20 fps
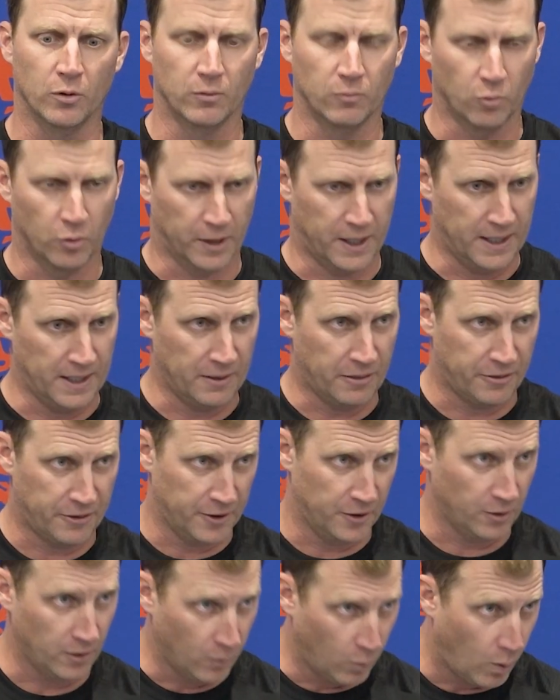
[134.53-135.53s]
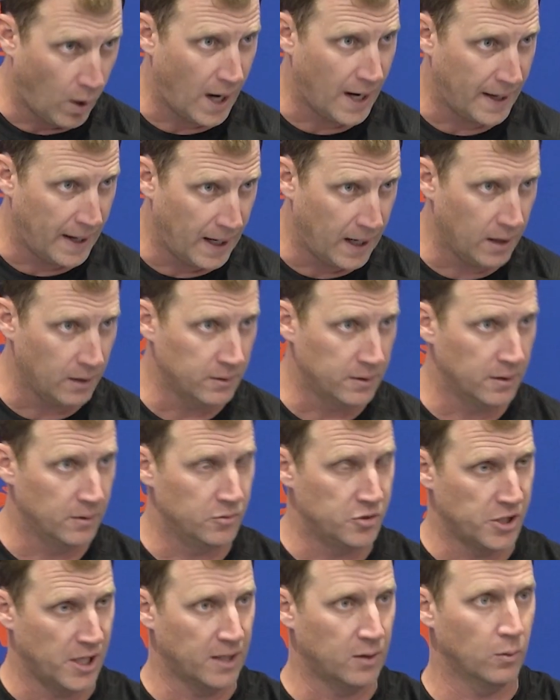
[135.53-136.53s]
We're getting thinner at wide out. You know,
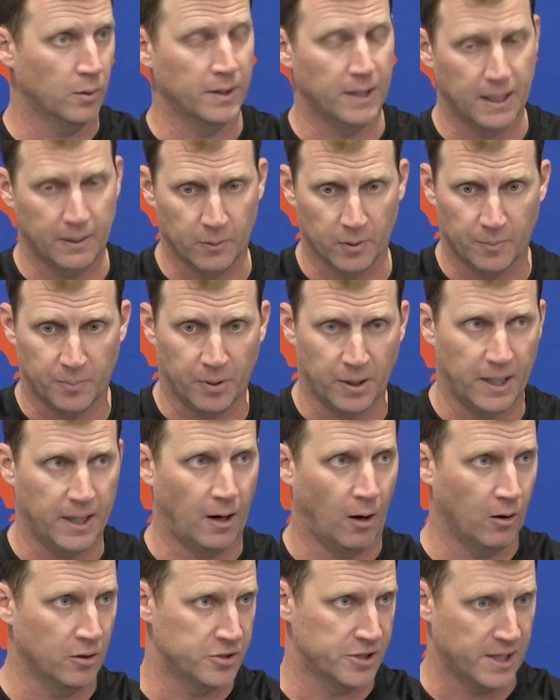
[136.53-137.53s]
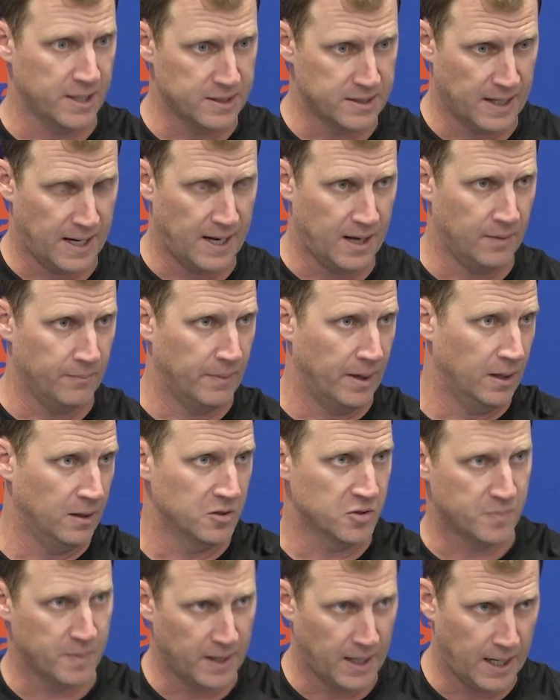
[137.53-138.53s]
Jake wasn't able to play. RJ's out.
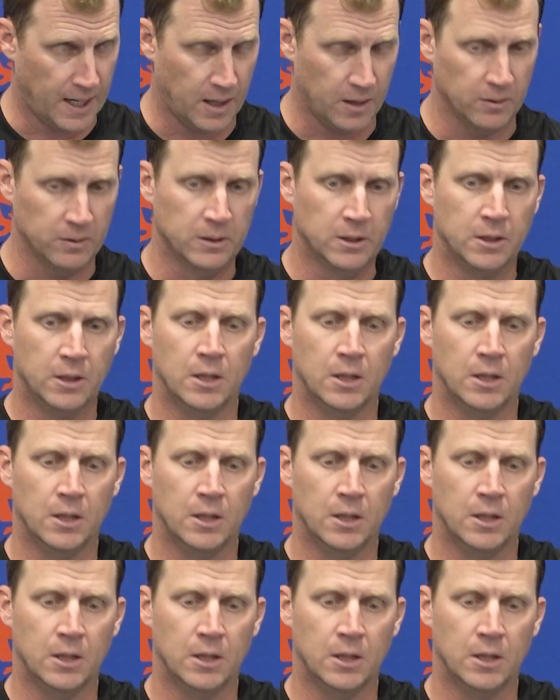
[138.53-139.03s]
Mello's been out.